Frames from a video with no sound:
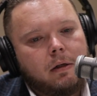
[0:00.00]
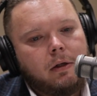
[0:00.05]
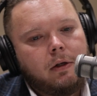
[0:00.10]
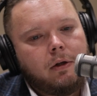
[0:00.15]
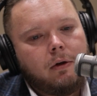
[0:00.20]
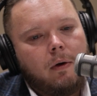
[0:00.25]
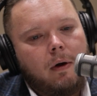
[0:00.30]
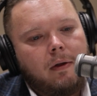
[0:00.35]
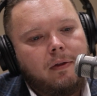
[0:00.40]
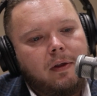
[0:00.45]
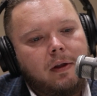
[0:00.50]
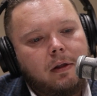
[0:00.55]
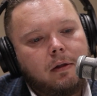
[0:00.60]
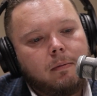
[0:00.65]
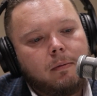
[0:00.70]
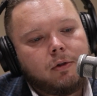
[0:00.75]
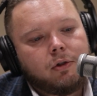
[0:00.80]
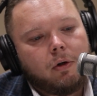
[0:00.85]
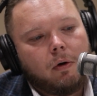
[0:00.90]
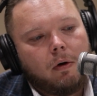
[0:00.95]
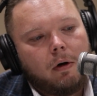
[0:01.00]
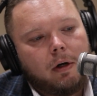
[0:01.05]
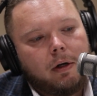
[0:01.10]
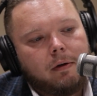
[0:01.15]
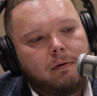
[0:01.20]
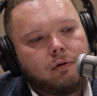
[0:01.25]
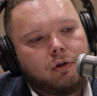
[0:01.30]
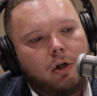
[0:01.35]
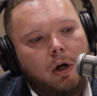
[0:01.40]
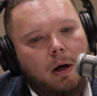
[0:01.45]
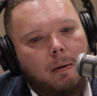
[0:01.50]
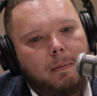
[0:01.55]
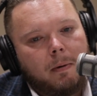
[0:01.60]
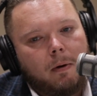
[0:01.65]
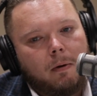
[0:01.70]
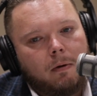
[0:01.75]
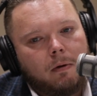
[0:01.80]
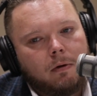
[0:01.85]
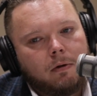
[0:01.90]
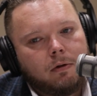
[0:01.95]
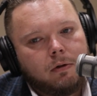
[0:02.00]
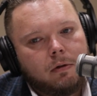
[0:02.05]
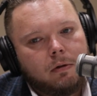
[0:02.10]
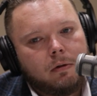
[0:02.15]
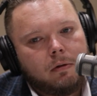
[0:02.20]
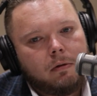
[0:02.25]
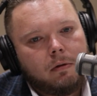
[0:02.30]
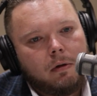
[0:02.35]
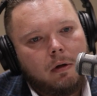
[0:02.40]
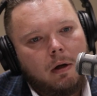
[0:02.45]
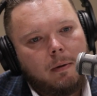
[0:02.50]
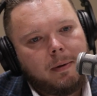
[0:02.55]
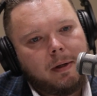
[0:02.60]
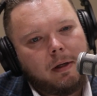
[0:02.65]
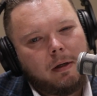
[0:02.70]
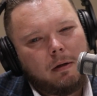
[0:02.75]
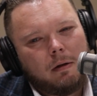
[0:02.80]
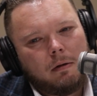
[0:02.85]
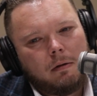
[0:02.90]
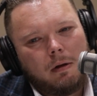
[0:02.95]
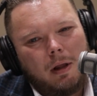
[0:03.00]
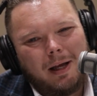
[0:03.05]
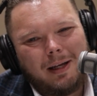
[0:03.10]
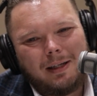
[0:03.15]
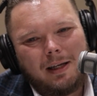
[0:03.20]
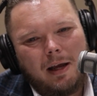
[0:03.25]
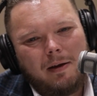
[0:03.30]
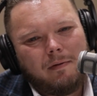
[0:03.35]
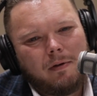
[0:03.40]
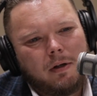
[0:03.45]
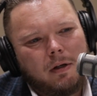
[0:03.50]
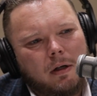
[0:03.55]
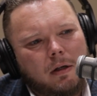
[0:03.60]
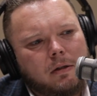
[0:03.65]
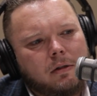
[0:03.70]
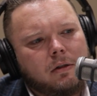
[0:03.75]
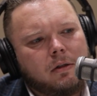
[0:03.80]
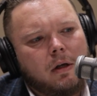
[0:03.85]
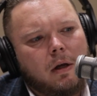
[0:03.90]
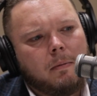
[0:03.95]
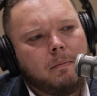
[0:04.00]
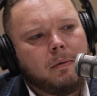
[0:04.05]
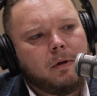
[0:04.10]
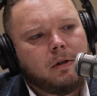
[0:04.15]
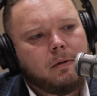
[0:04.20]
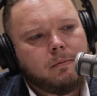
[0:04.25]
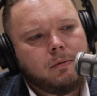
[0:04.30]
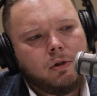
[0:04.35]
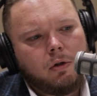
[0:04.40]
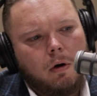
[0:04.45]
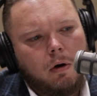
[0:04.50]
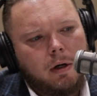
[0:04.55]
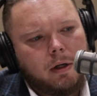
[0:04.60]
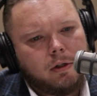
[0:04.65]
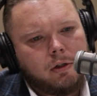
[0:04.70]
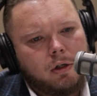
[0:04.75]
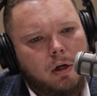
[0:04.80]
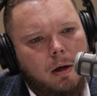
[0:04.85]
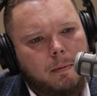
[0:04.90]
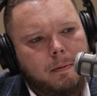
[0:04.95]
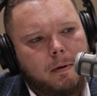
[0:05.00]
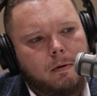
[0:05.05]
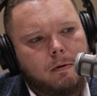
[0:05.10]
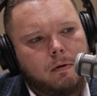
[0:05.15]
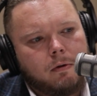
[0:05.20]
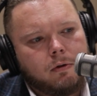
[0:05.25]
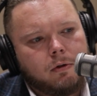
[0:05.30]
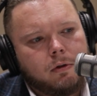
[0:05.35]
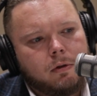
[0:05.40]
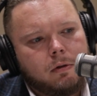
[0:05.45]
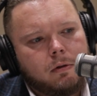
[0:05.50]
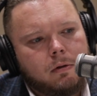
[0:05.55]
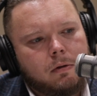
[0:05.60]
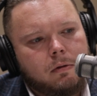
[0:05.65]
you know, I think the majority of shop owners, I mean, like David does some, but the majority of shop owners